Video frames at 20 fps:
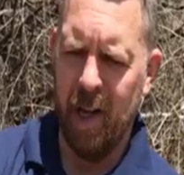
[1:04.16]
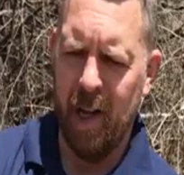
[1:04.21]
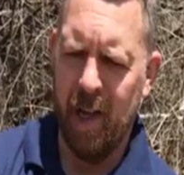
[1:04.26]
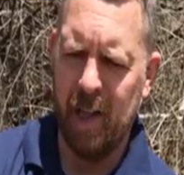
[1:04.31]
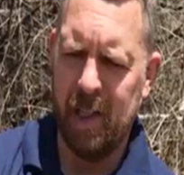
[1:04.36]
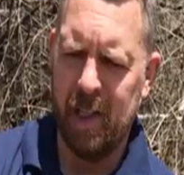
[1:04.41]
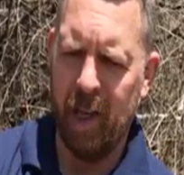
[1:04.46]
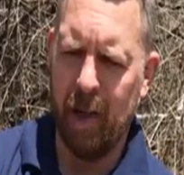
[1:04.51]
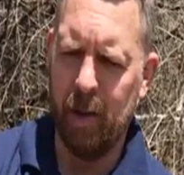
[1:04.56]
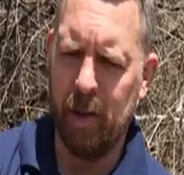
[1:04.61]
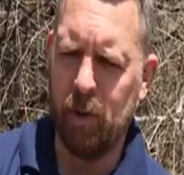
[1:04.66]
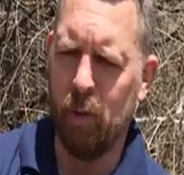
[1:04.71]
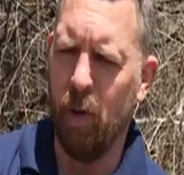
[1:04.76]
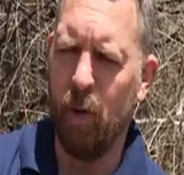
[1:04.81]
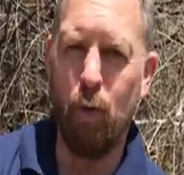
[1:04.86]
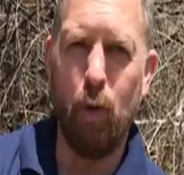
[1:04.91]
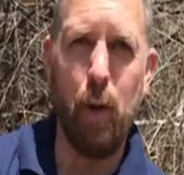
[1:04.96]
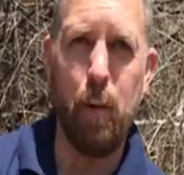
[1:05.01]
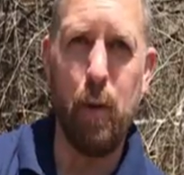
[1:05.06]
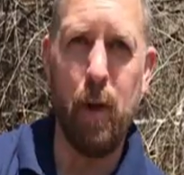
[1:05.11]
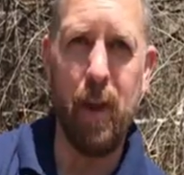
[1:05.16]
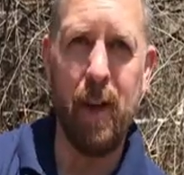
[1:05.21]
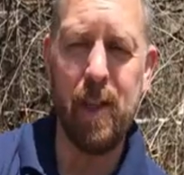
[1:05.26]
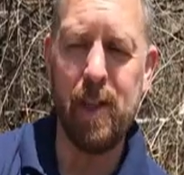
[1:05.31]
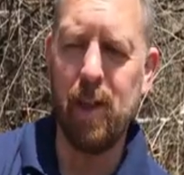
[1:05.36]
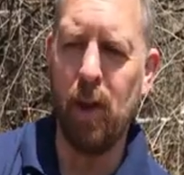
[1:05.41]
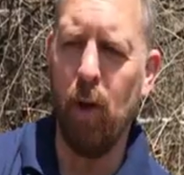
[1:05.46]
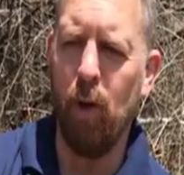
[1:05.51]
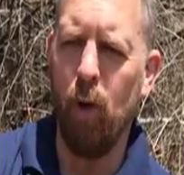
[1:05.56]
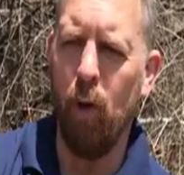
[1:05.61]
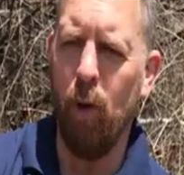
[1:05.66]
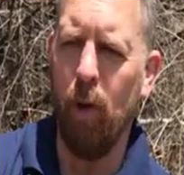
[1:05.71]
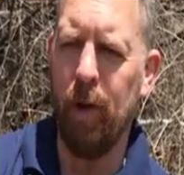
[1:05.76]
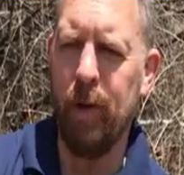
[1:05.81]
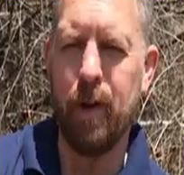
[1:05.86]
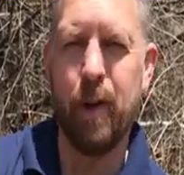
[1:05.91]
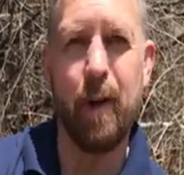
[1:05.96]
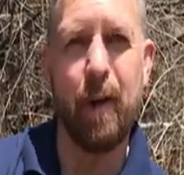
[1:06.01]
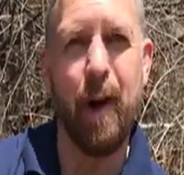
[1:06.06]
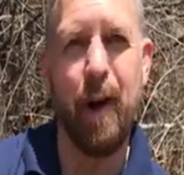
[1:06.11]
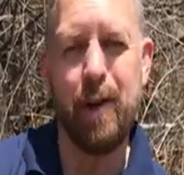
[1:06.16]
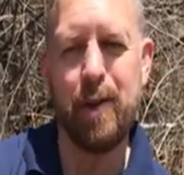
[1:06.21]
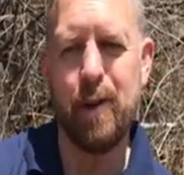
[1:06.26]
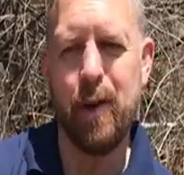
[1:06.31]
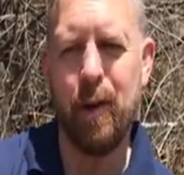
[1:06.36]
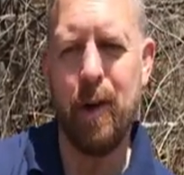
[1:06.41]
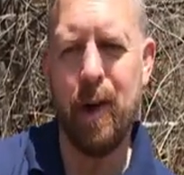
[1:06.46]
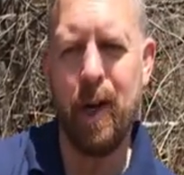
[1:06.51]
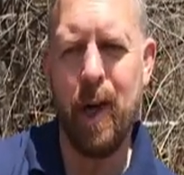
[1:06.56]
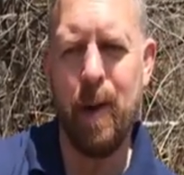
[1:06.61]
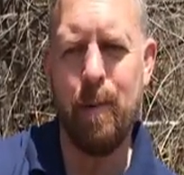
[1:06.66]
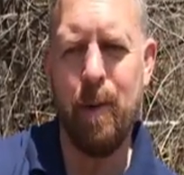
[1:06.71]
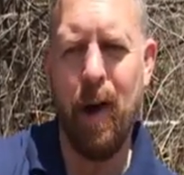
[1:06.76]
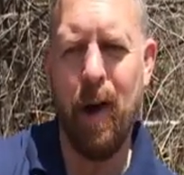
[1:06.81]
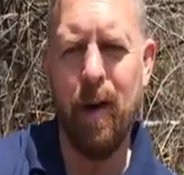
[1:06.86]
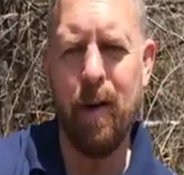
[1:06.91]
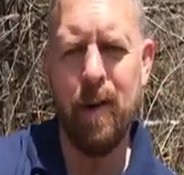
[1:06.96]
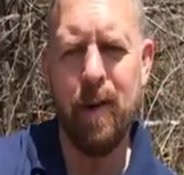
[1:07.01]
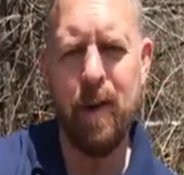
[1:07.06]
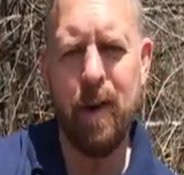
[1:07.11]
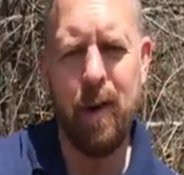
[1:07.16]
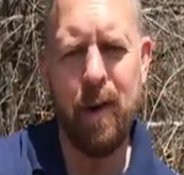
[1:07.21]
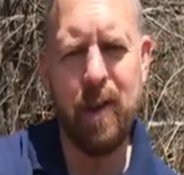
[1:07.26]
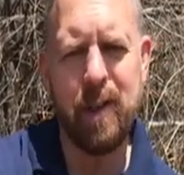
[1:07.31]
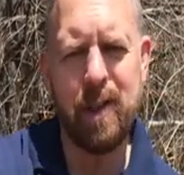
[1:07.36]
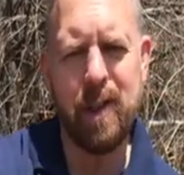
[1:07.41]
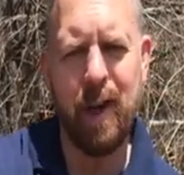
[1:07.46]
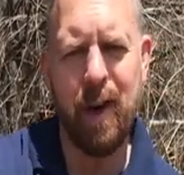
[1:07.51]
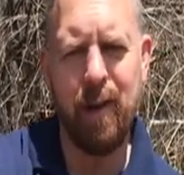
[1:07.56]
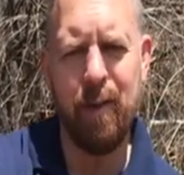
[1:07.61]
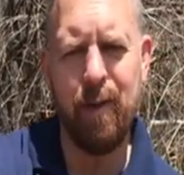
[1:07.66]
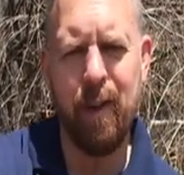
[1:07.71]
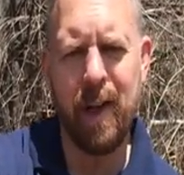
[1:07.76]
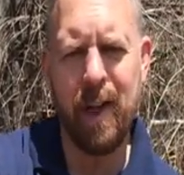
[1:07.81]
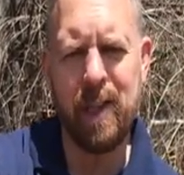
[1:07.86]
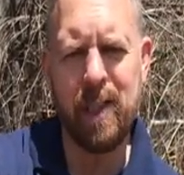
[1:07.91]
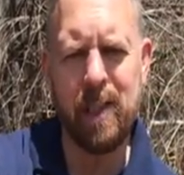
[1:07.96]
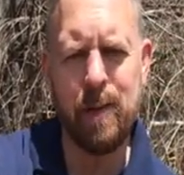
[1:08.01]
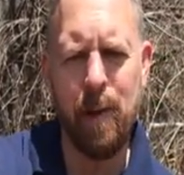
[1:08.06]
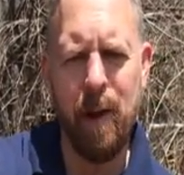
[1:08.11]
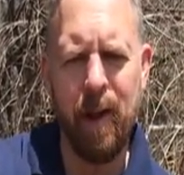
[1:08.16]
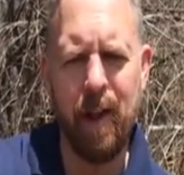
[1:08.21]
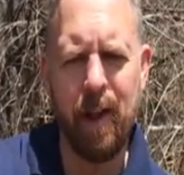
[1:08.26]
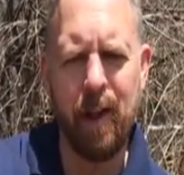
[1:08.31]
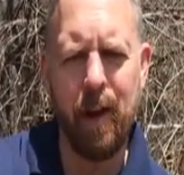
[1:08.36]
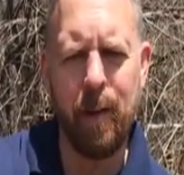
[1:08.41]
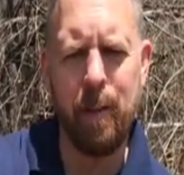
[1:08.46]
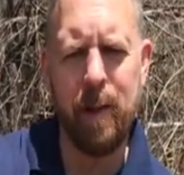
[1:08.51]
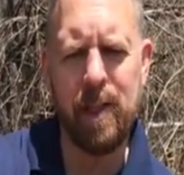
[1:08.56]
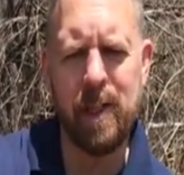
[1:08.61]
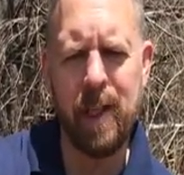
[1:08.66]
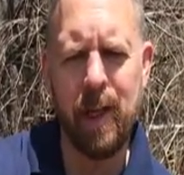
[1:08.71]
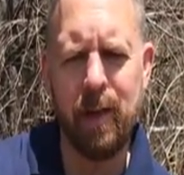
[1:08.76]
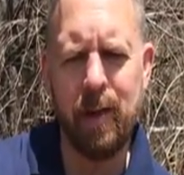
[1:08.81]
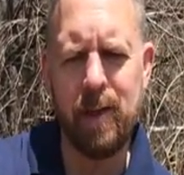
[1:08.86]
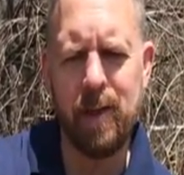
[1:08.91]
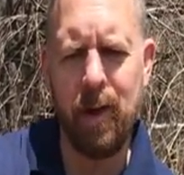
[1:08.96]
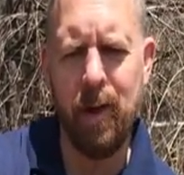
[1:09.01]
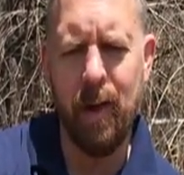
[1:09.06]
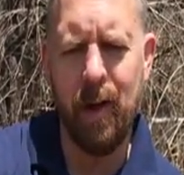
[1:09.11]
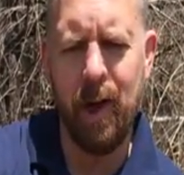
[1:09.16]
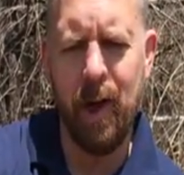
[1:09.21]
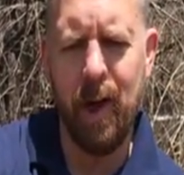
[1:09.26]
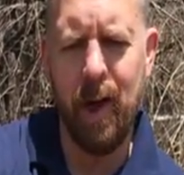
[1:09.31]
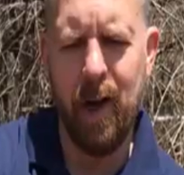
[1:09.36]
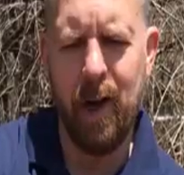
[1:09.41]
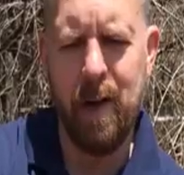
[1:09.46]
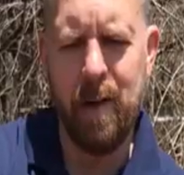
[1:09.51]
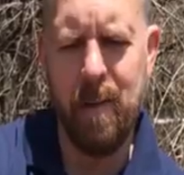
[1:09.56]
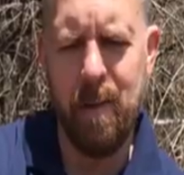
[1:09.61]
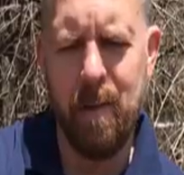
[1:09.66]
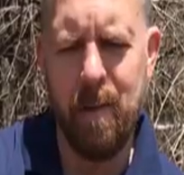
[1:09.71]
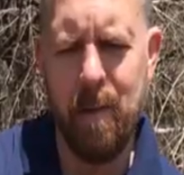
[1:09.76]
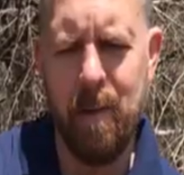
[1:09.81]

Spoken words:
he said it was warmer than his little hole under the ground, so he wanted to come out. Oh, he's tongue flicking, smelling a little bit, seeing what's going on.